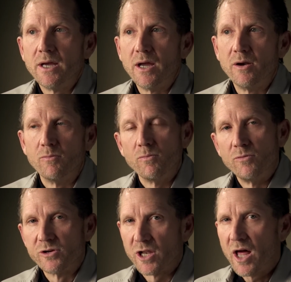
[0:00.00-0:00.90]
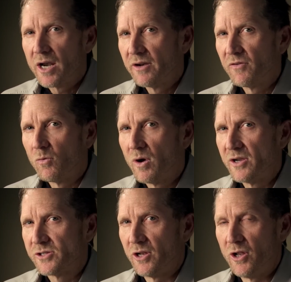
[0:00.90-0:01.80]
And there's a lot of different
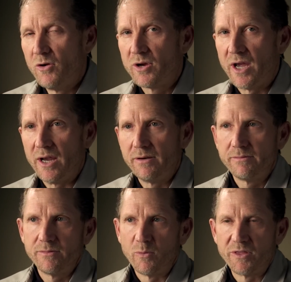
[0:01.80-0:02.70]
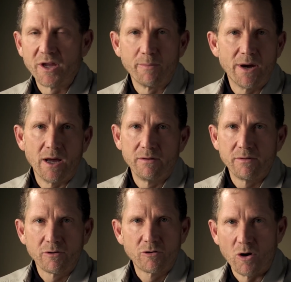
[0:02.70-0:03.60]
ways to locate. We think about
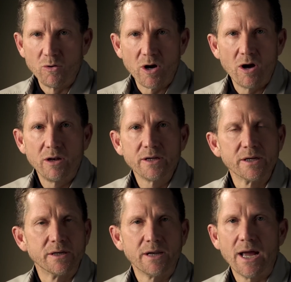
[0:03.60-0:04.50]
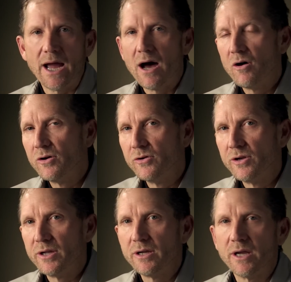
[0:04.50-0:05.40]
crow calling and owl
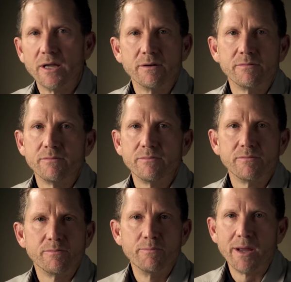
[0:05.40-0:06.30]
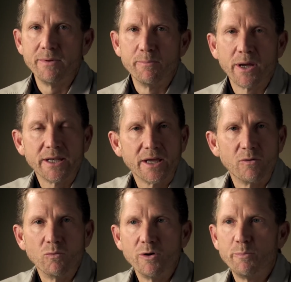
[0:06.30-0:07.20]
hooting and maybe pileated
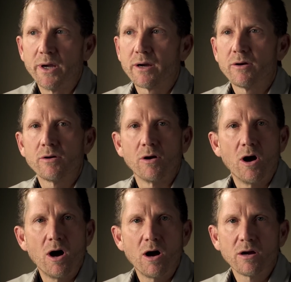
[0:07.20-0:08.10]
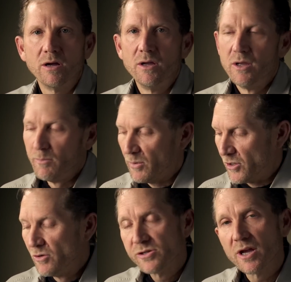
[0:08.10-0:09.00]
woodpecker or hawk, but
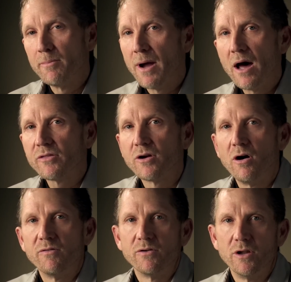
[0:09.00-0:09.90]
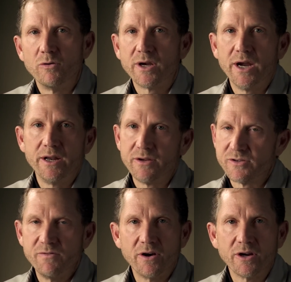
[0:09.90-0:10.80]
using a mouth call for locating is
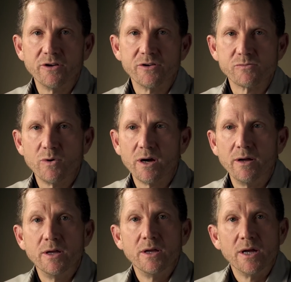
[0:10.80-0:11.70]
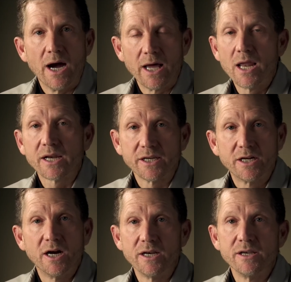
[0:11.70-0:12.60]
very good as well. I like to
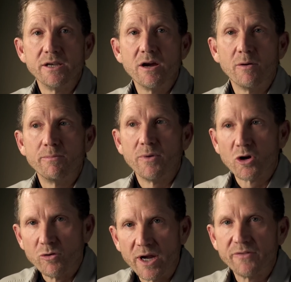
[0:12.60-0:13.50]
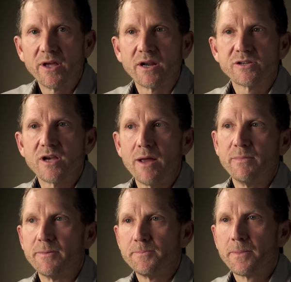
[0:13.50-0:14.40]
cut and yelp, create that excitement.